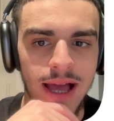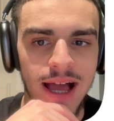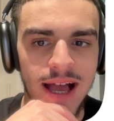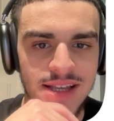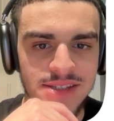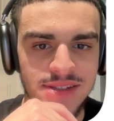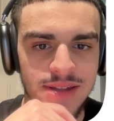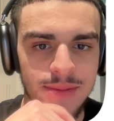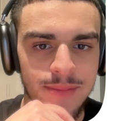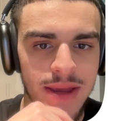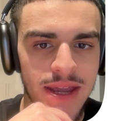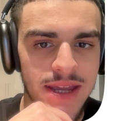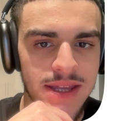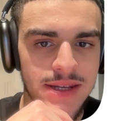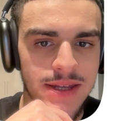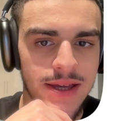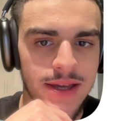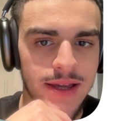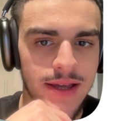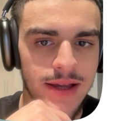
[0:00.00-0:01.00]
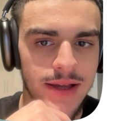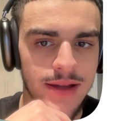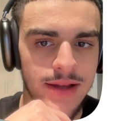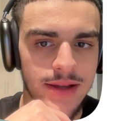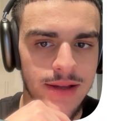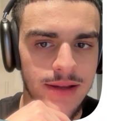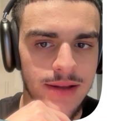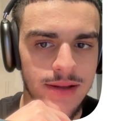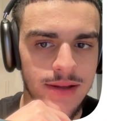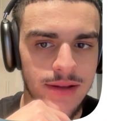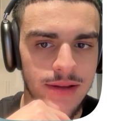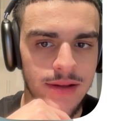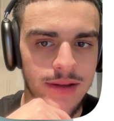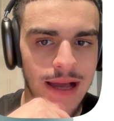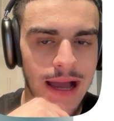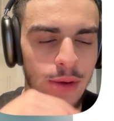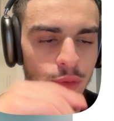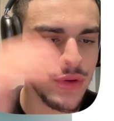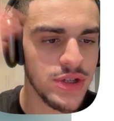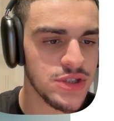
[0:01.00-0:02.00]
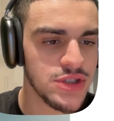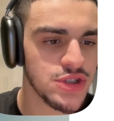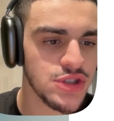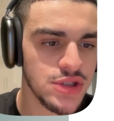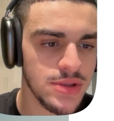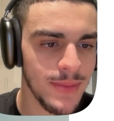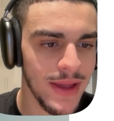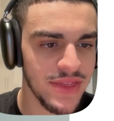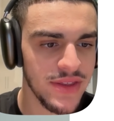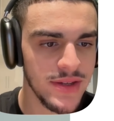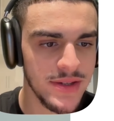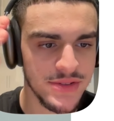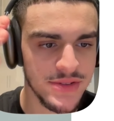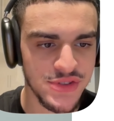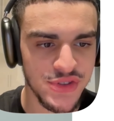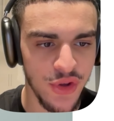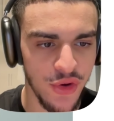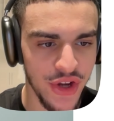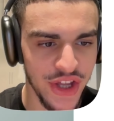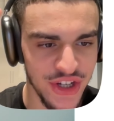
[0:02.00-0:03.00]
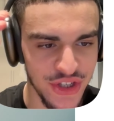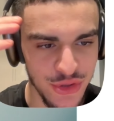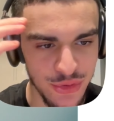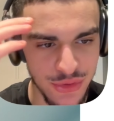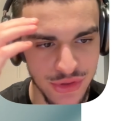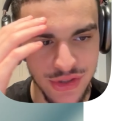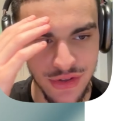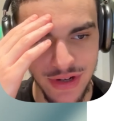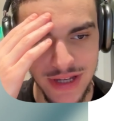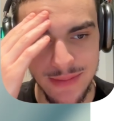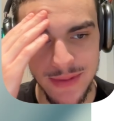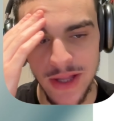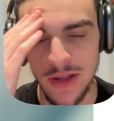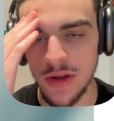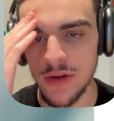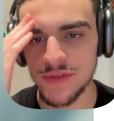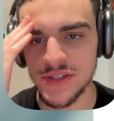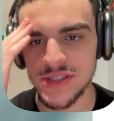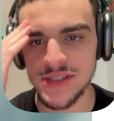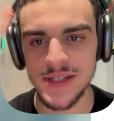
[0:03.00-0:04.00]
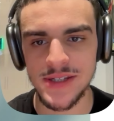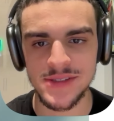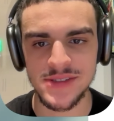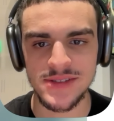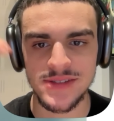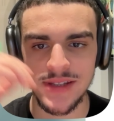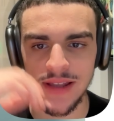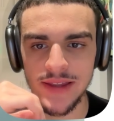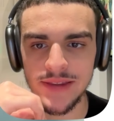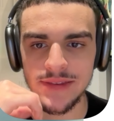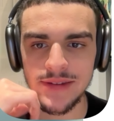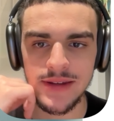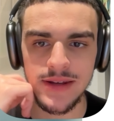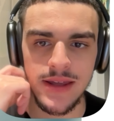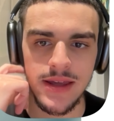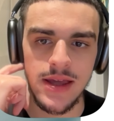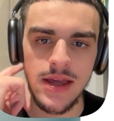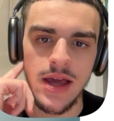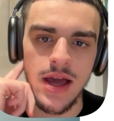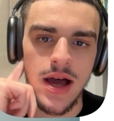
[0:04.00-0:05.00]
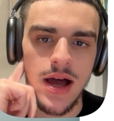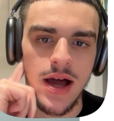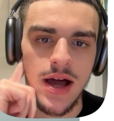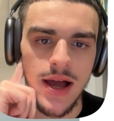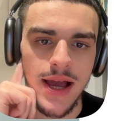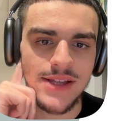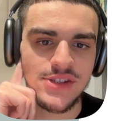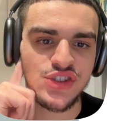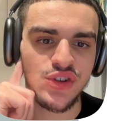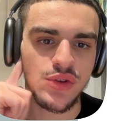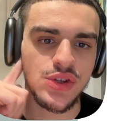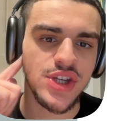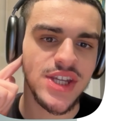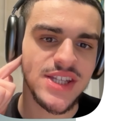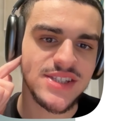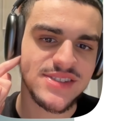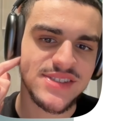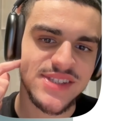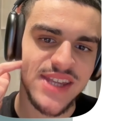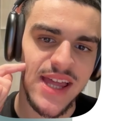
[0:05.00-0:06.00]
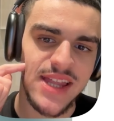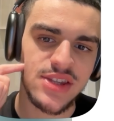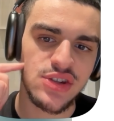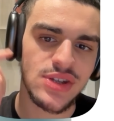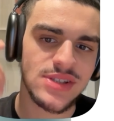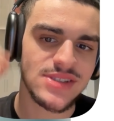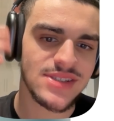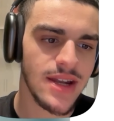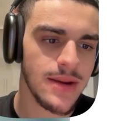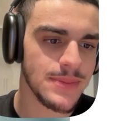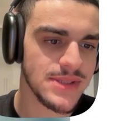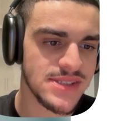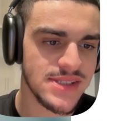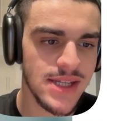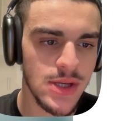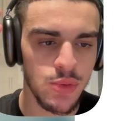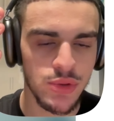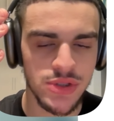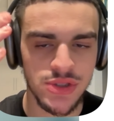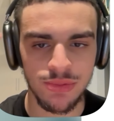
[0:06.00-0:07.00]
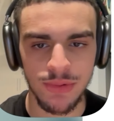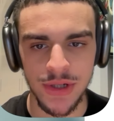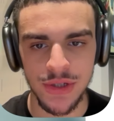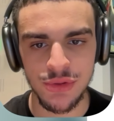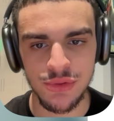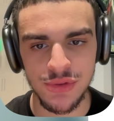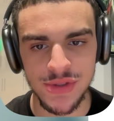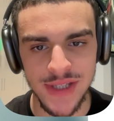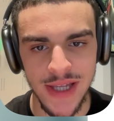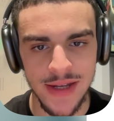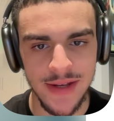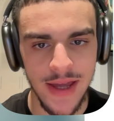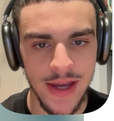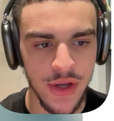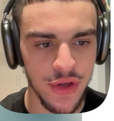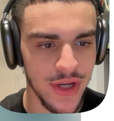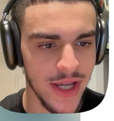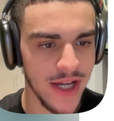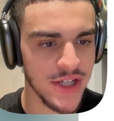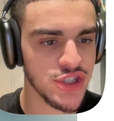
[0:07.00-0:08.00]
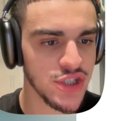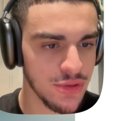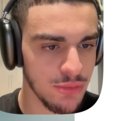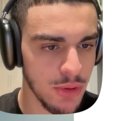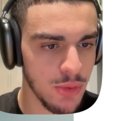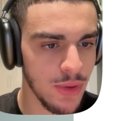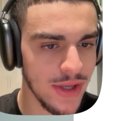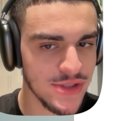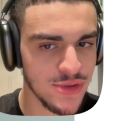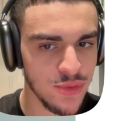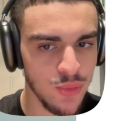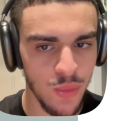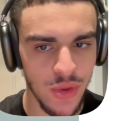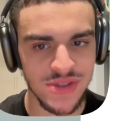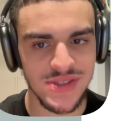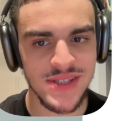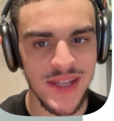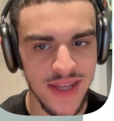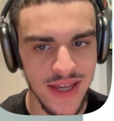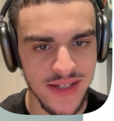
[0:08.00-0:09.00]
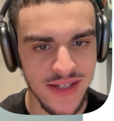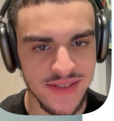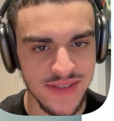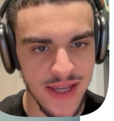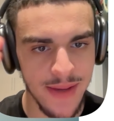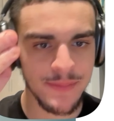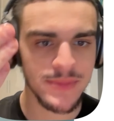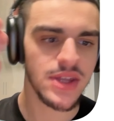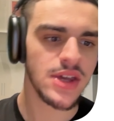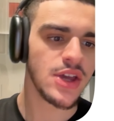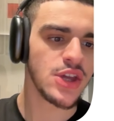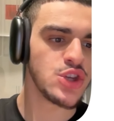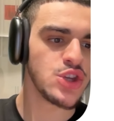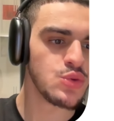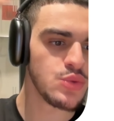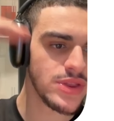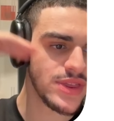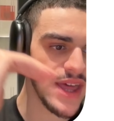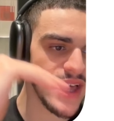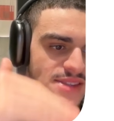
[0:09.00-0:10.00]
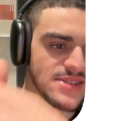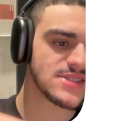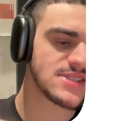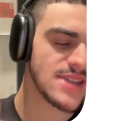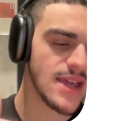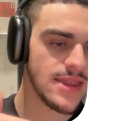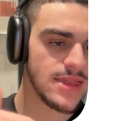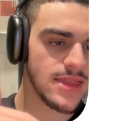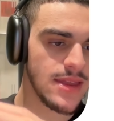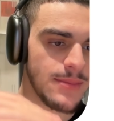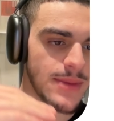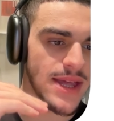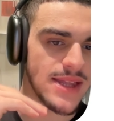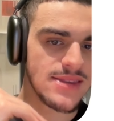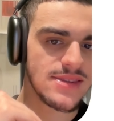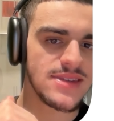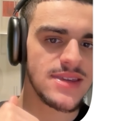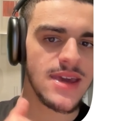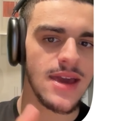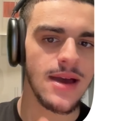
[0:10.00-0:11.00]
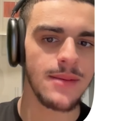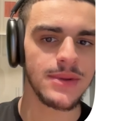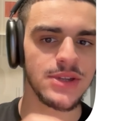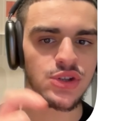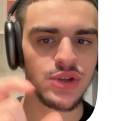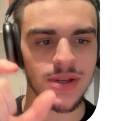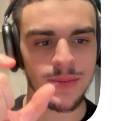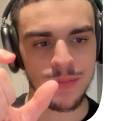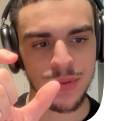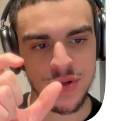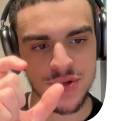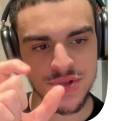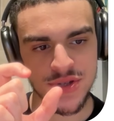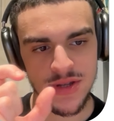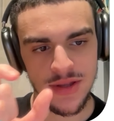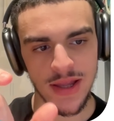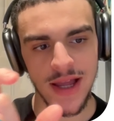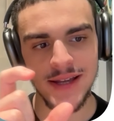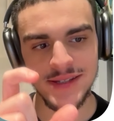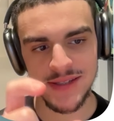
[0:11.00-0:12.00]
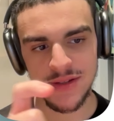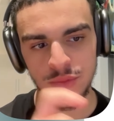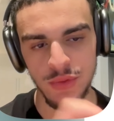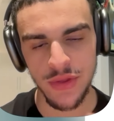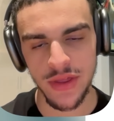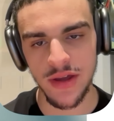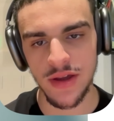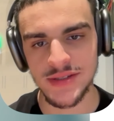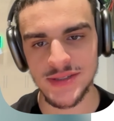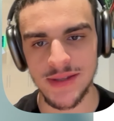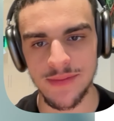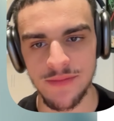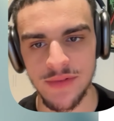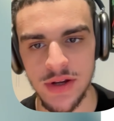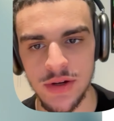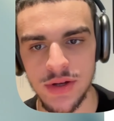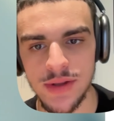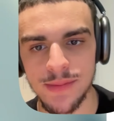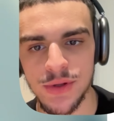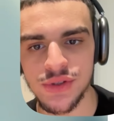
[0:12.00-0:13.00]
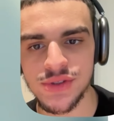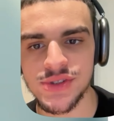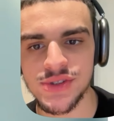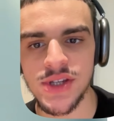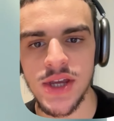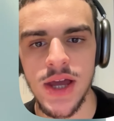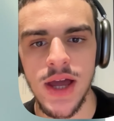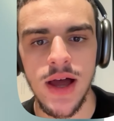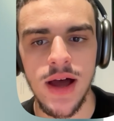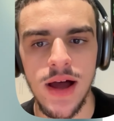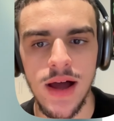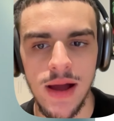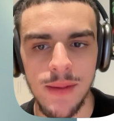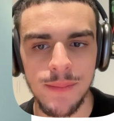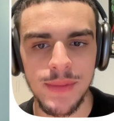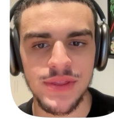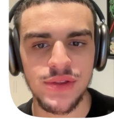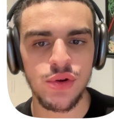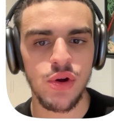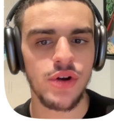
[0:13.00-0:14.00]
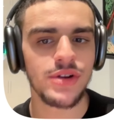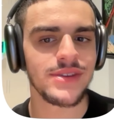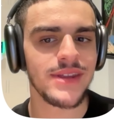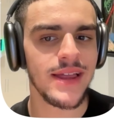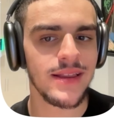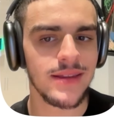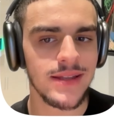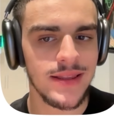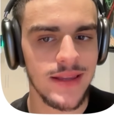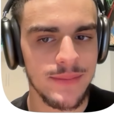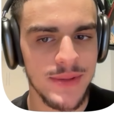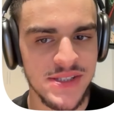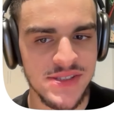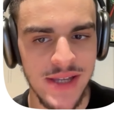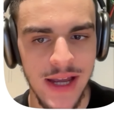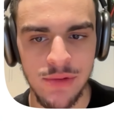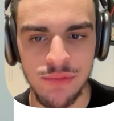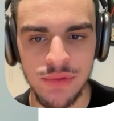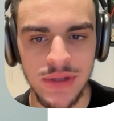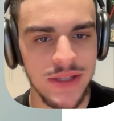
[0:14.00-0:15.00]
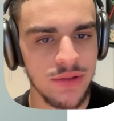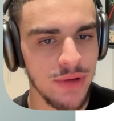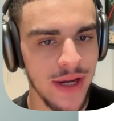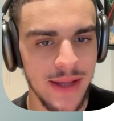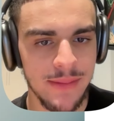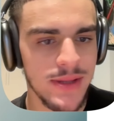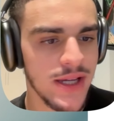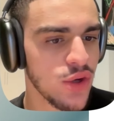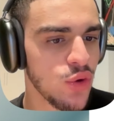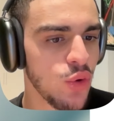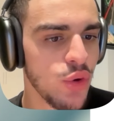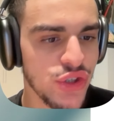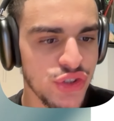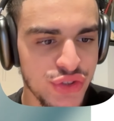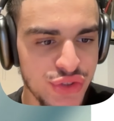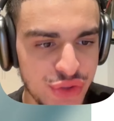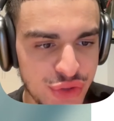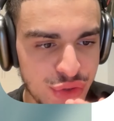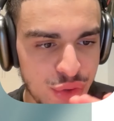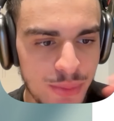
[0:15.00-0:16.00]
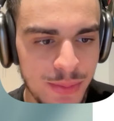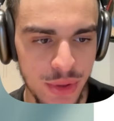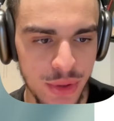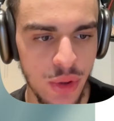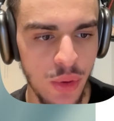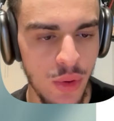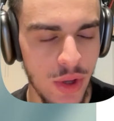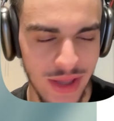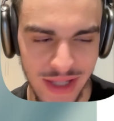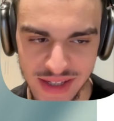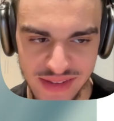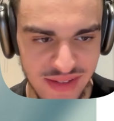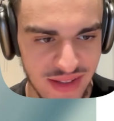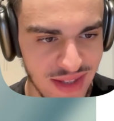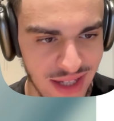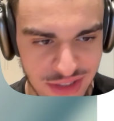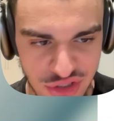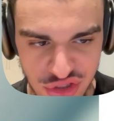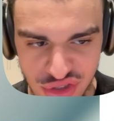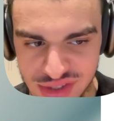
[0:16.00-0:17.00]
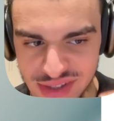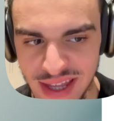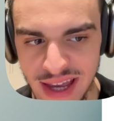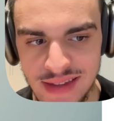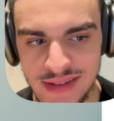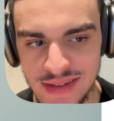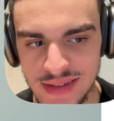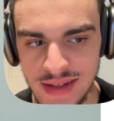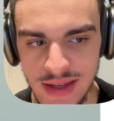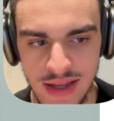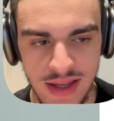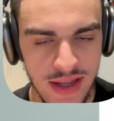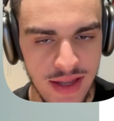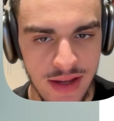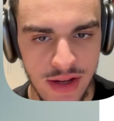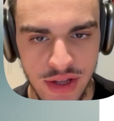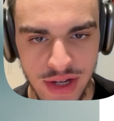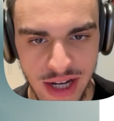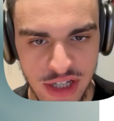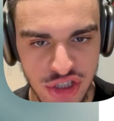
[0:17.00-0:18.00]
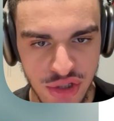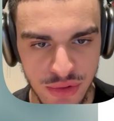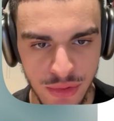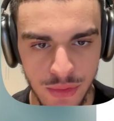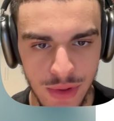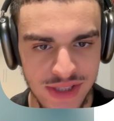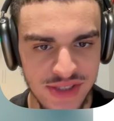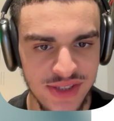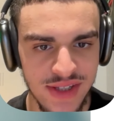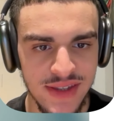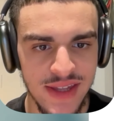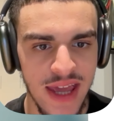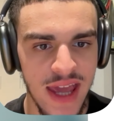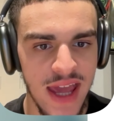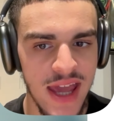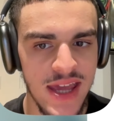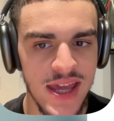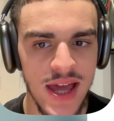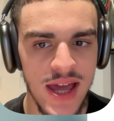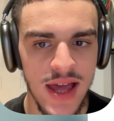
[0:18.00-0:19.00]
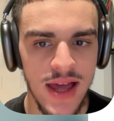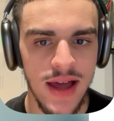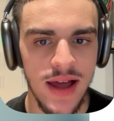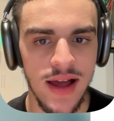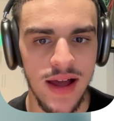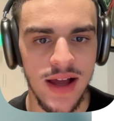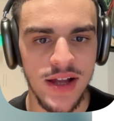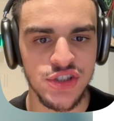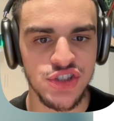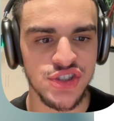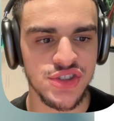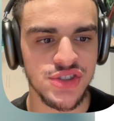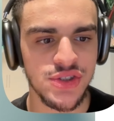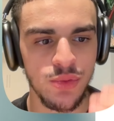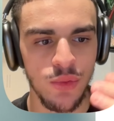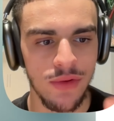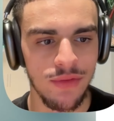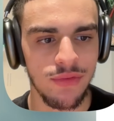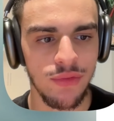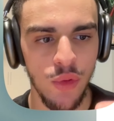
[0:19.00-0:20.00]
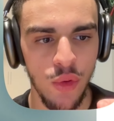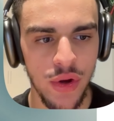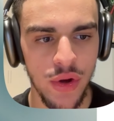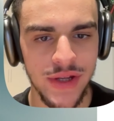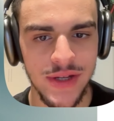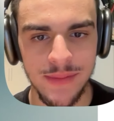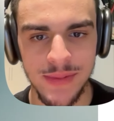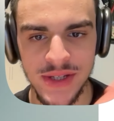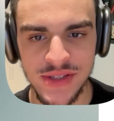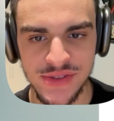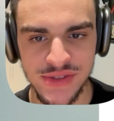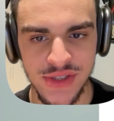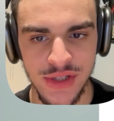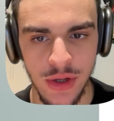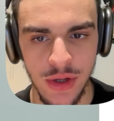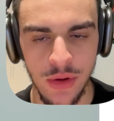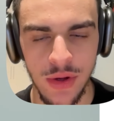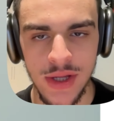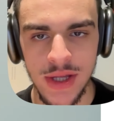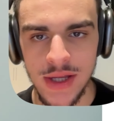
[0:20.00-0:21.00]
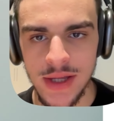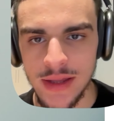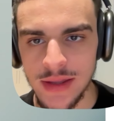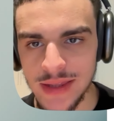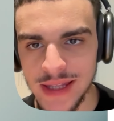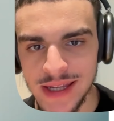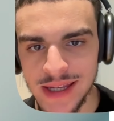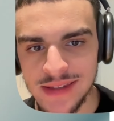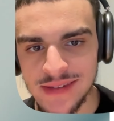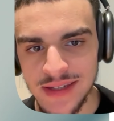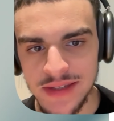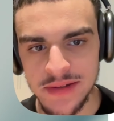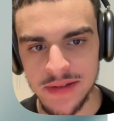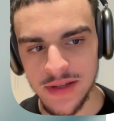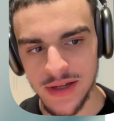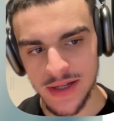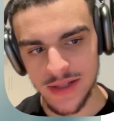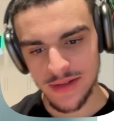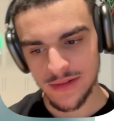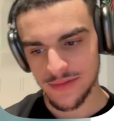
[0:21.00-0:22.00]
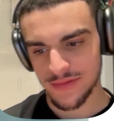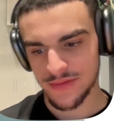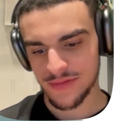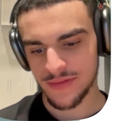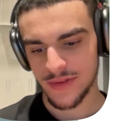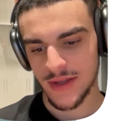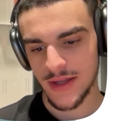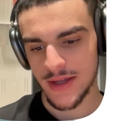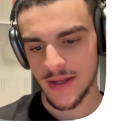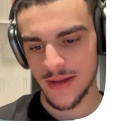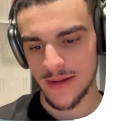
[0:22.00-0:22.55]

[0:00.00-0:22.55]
as the main outreach method. It's not going to use their email, obviously, because it's LinkedIn. And so you can set up a sequence where you send a connection request. Once they accept, you then send them a DM, and you can personalize it with custom variables. But there are daily limits. I really recommend going super low on LinkedIn, like just 10 connection requests a day, just to avoid, because LinkedIn kind of